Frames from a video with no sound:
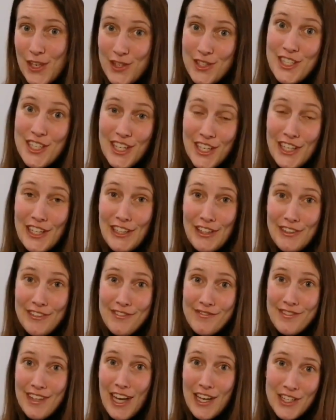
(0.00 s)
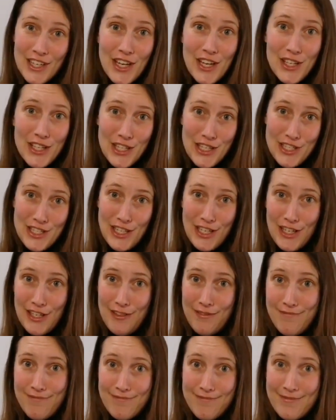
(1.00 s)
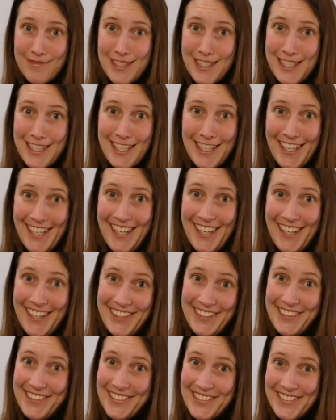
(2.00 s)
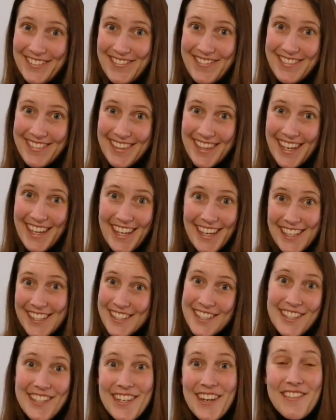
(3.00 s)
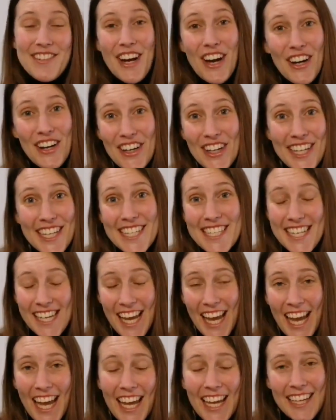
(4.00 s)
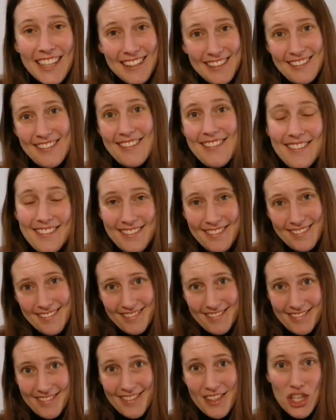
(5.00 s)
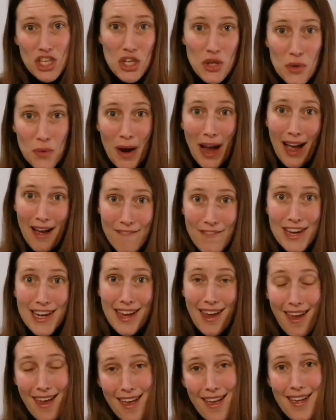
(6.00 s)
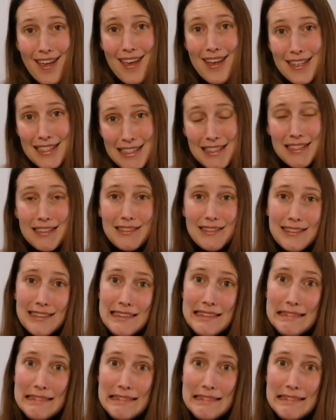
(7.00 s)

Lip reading: You do. I know you do. So you don't have to hide it. You have a kid.